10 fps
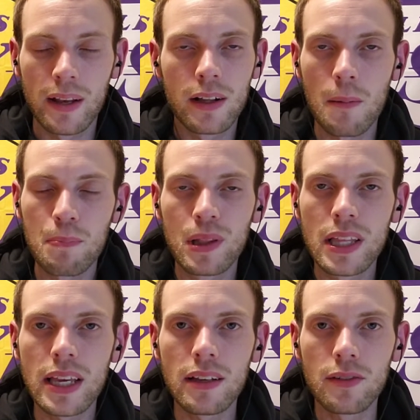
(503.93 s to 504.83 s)

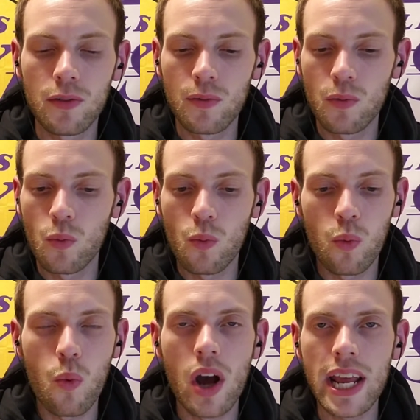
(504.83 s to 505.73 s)
Complete
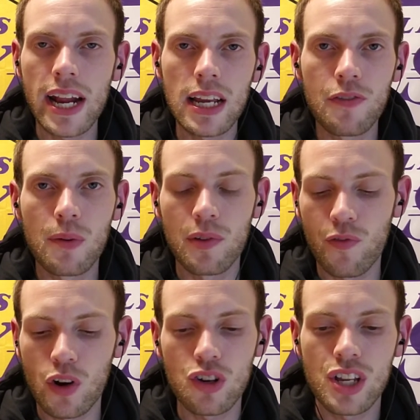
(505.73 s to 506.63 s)
180 from the
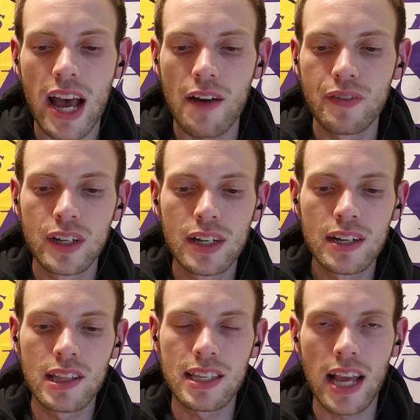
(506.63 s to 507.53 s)
first half
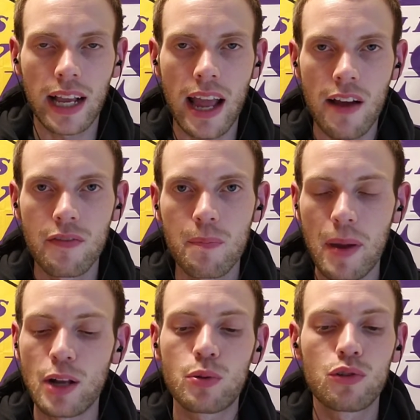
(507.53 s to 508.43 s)
to the second half.
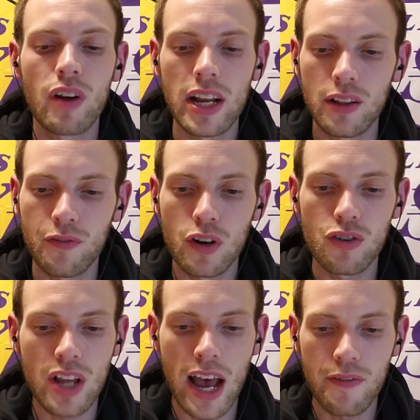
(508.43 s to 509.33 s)
Bench was great in the
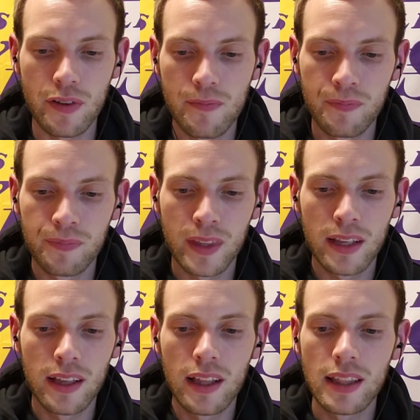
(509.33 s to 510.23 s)
first half.
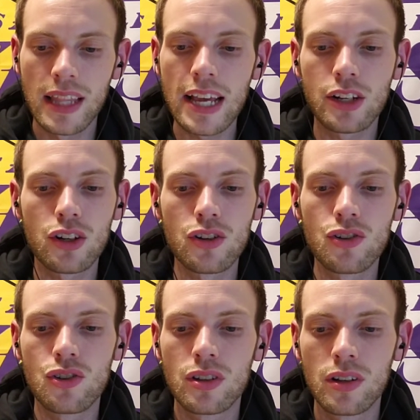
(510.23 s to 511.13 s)

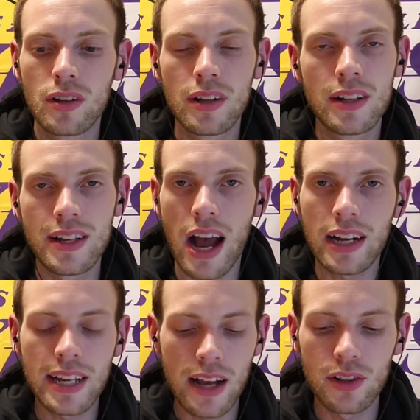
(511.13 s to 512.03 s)
Lakers
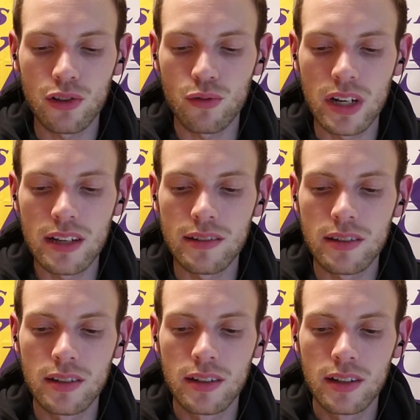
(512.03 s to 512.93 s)
knocking down their
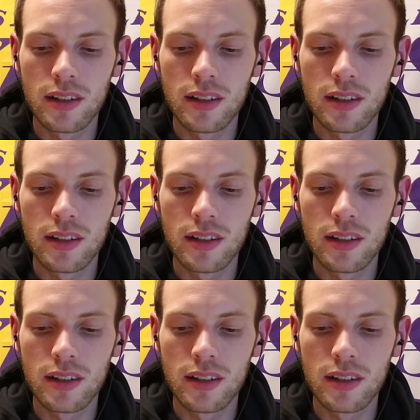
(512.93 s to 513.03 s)
threes.